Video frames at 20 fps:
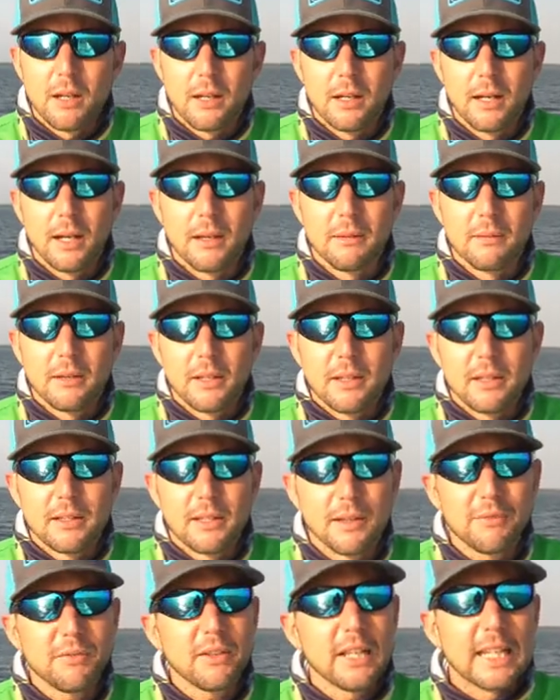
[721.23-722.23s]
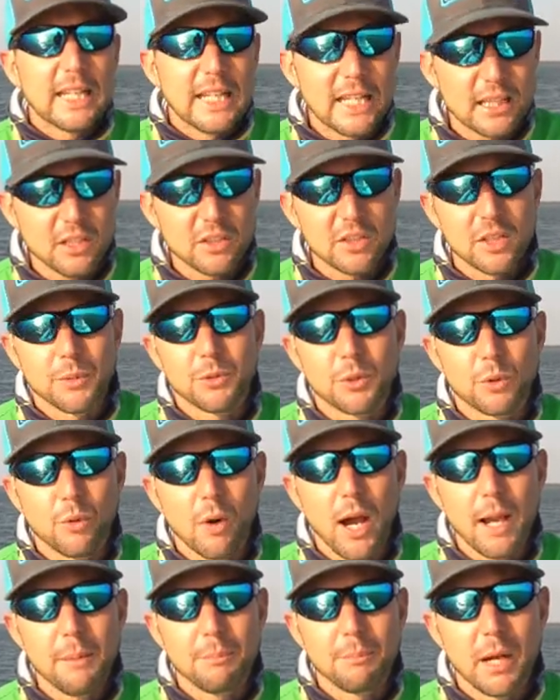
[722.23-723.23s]
Uh, definitely hit the
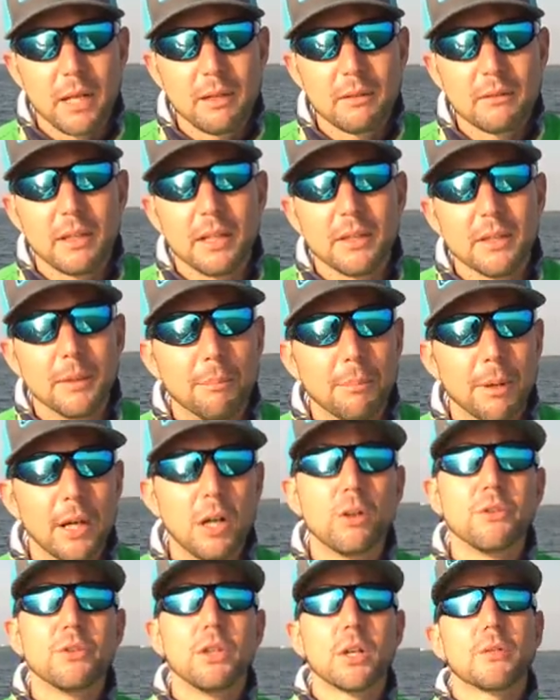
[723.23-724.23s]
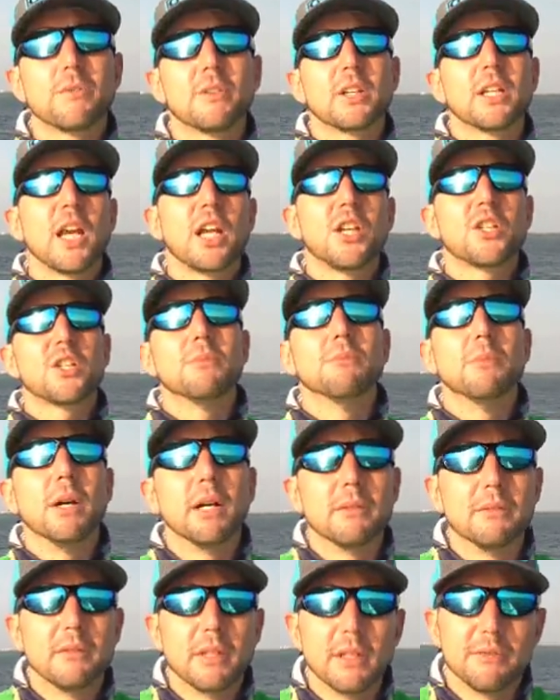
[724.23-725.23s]
subscribe button and the bell notification
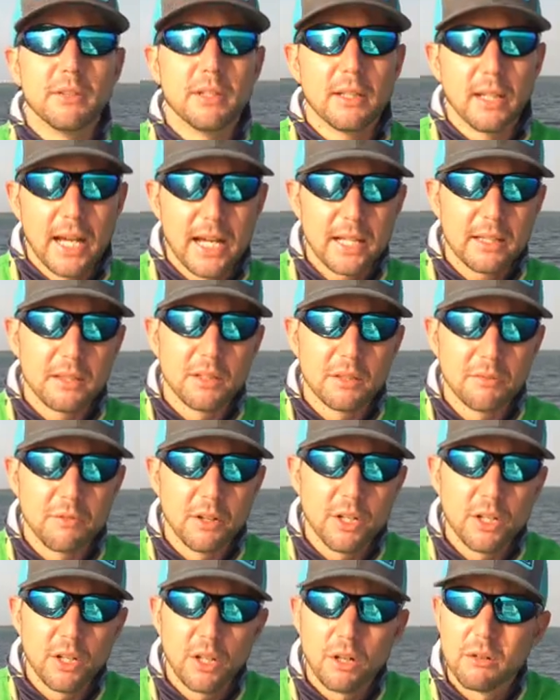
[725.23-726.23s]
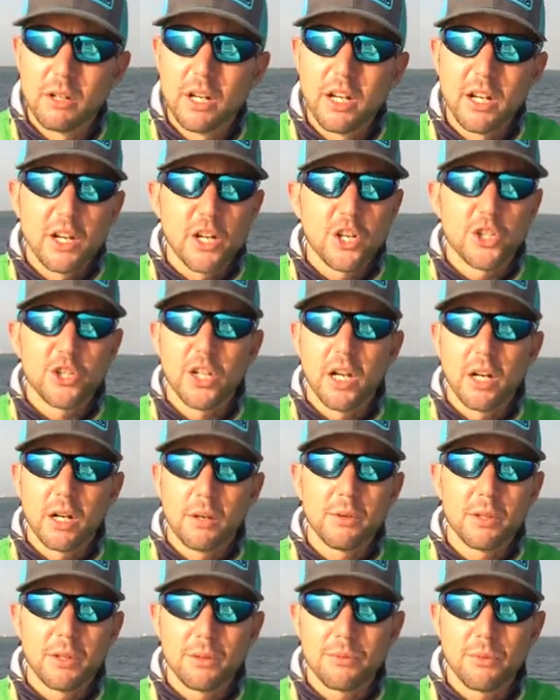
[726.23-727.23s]
button if you like this video.
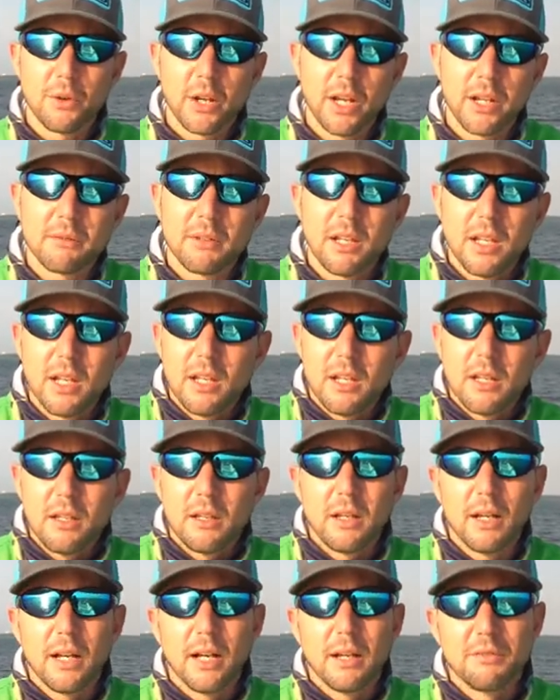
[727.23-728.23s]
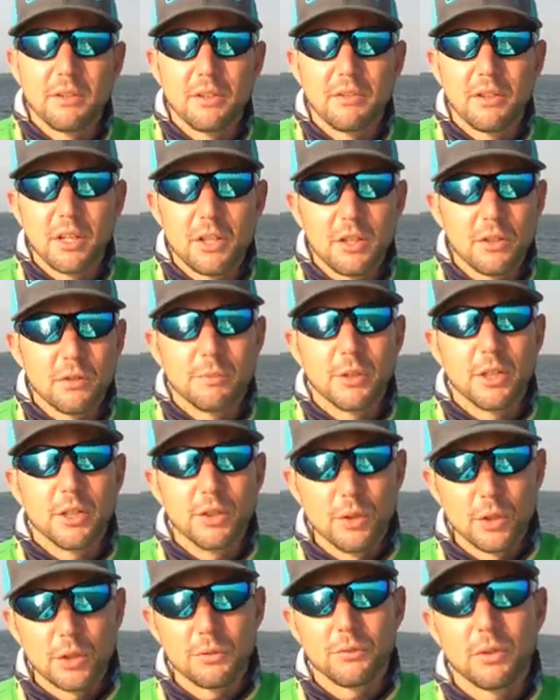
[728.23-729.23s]
Share it with a friend. Uh, if you think you'll be
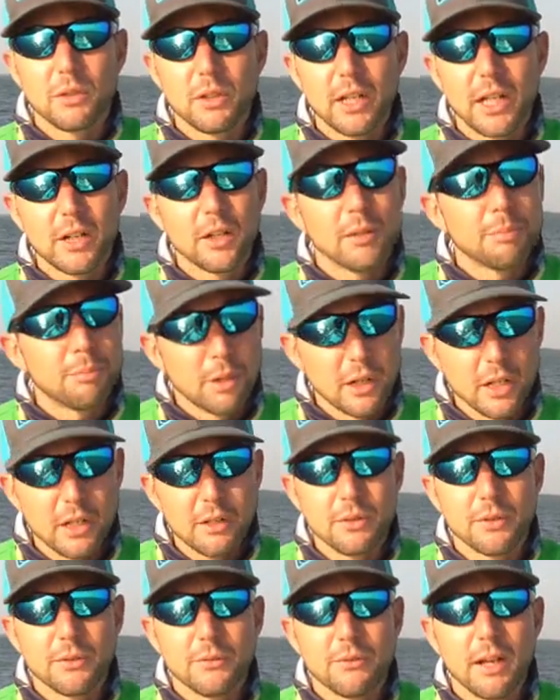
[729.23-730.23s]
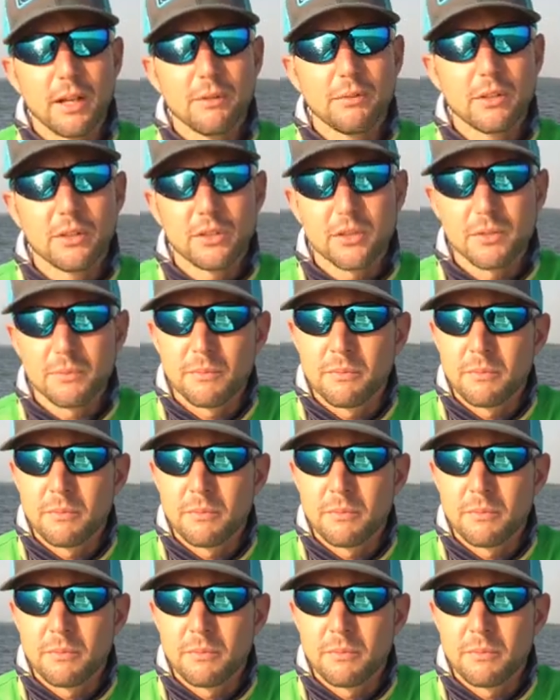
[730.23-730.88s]
useful later, put it in your favorites.